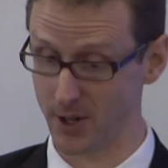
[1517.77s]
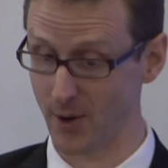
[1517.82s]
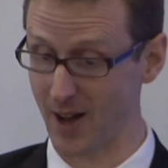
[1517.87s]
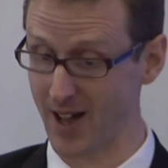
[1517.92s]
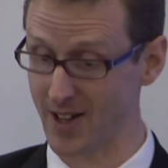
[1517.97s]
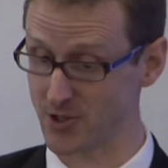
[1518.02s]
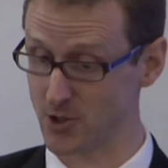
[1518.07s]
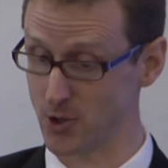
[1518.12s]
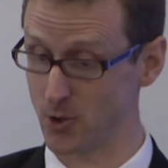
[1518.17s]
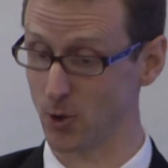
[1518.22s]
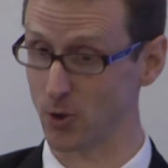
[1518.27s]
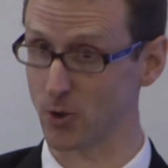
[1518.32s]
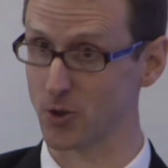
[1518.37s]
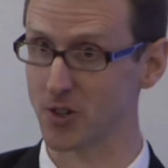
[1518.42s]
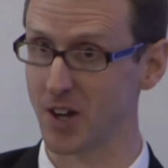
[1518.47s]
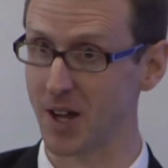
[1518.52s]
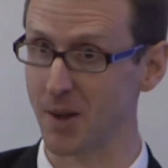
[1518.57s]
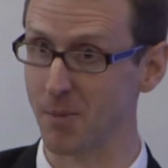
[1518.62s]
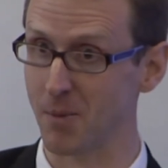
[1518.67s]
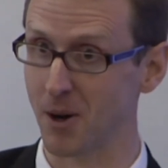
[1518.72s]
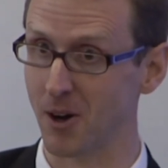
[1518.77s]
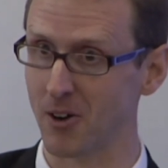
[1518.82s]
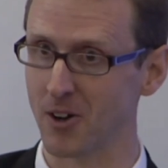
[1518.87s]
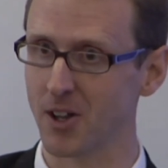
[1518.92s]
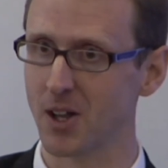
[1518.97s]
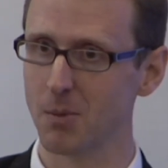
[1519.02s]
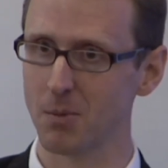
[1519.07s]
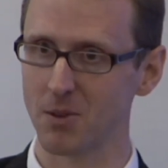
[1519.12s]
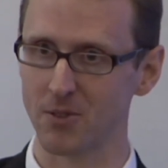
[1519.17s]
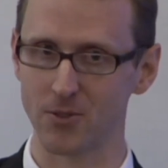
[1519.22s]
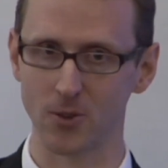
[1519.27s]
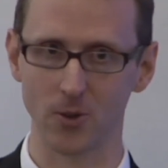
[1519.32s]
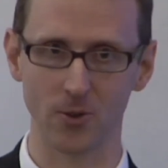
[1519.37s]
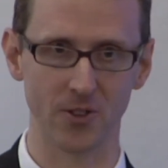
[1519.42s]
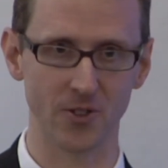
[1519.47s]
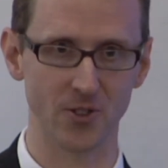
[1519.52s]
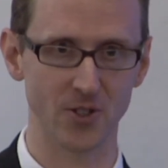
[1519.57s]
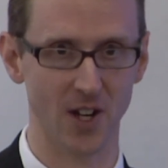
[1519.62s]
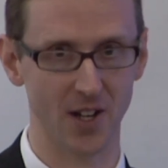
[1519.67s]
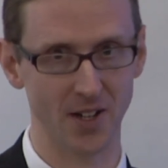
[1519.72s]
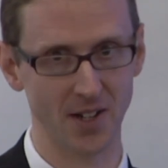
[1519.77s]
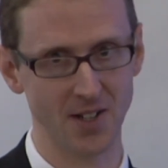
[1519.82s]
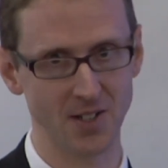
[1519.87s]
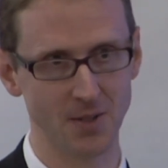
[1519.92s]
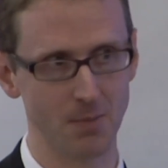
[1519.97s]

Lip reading: as your trademark, before the Chinese